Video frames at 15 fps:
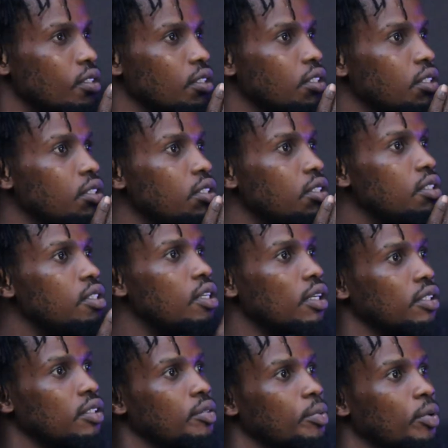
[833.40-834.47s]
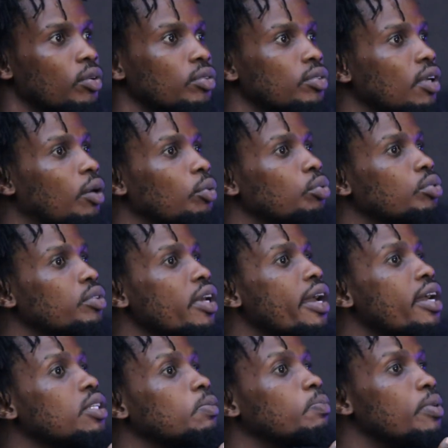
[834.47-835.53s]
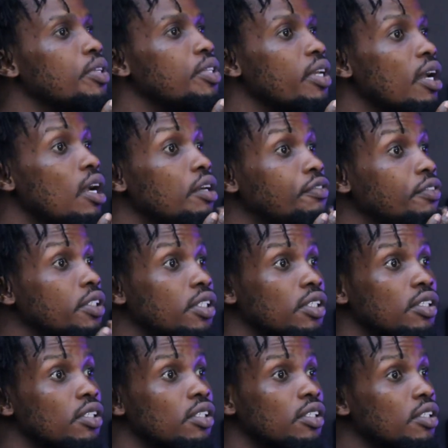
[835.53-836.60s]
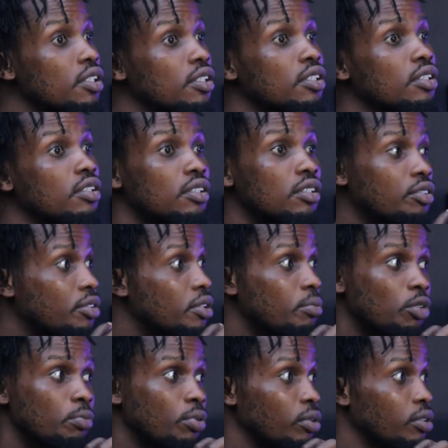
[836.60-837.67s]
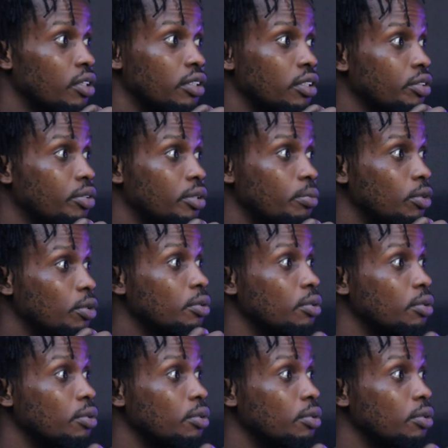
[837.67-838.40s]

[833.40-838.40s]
Yes, because I would explain everything in detail. This dream, not the ordinary dream.